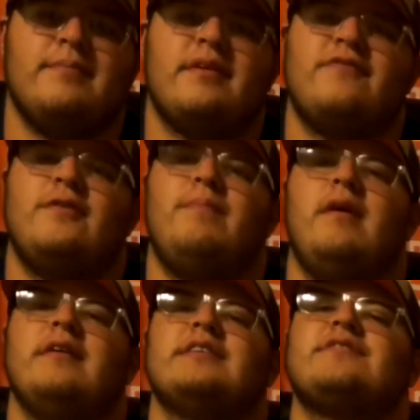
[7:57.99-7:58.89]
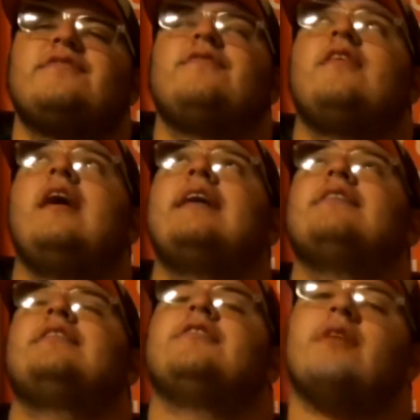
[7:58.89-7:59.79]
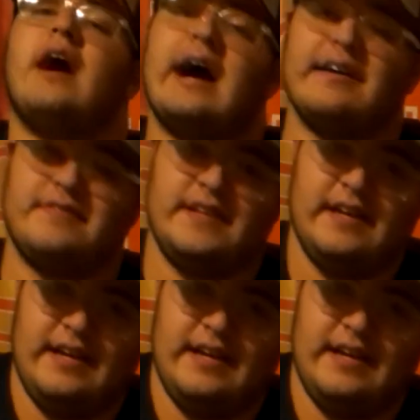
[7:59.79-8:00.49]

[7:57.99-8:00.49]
but football has finally arrived.